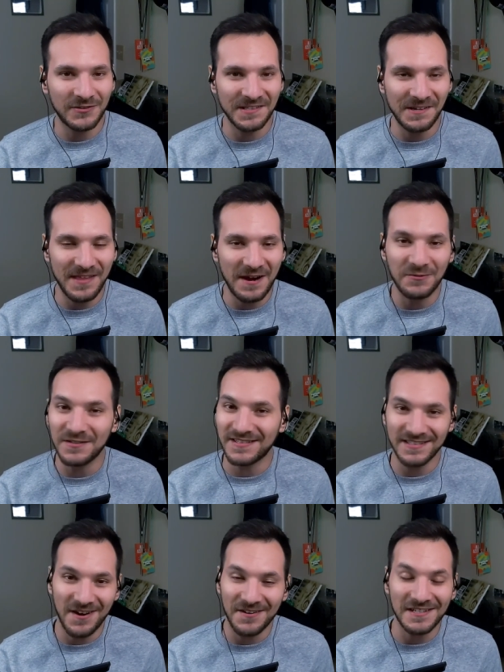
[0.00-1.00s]
So that
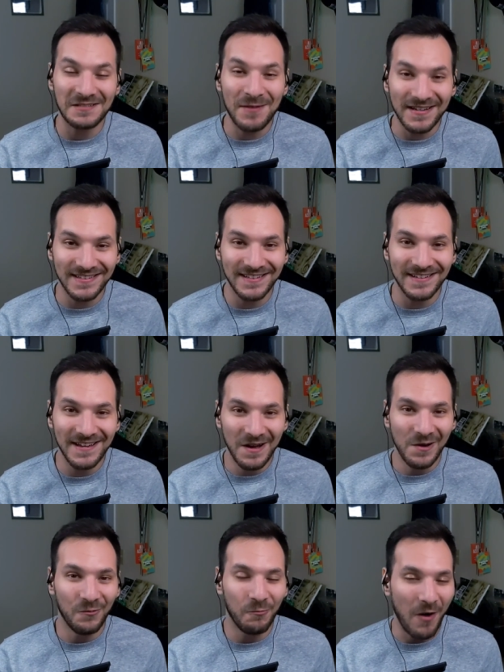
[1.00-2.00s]
was unexpected,
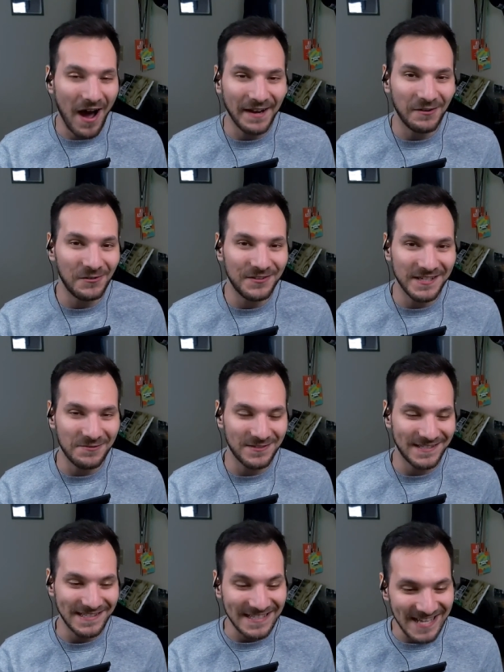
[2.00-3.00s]
wild, it
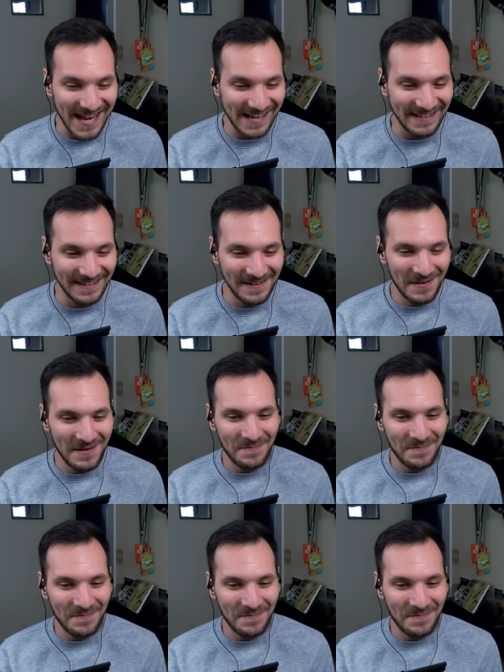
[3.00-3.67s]
was insane.